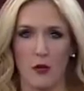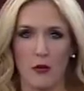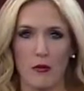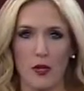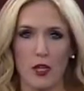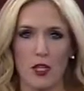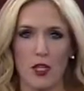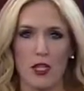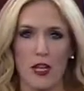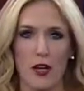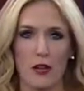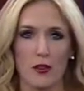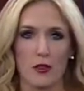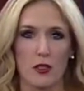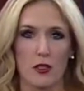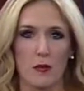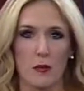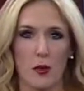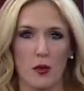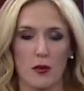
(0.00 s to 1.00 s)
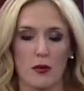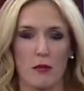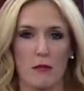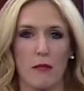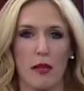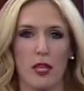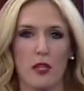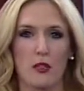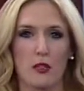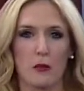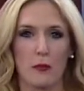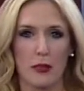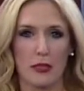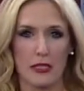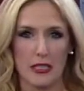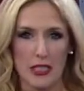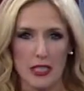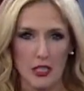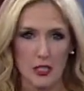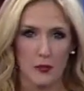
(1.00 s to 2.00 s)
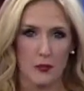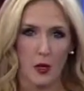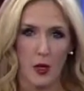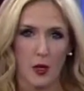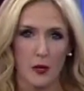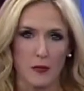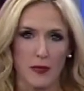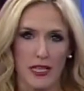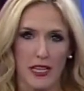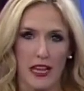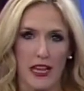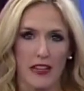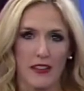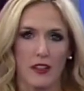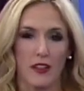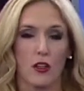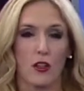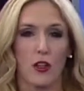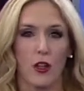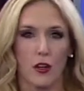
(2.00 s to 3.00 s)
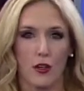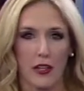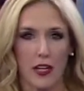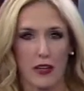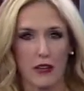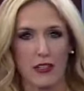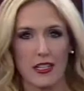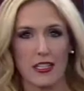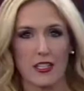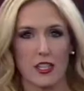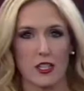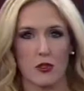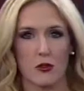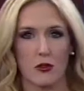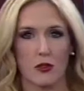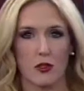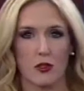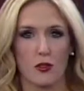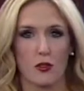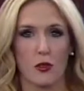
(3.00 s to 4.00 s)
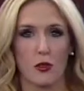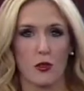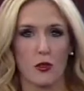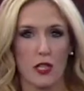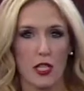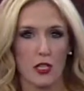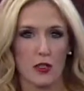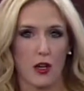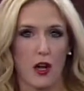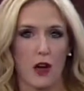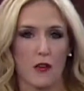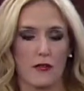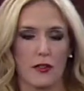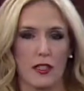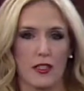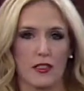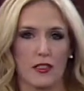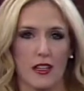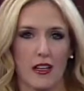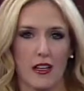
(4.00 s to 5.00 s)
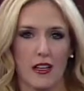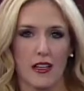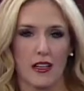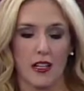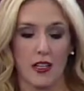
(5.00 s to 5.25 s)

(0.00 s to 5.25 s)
We reached out to both Metro Police Department and the Clark County District Attorney's Office,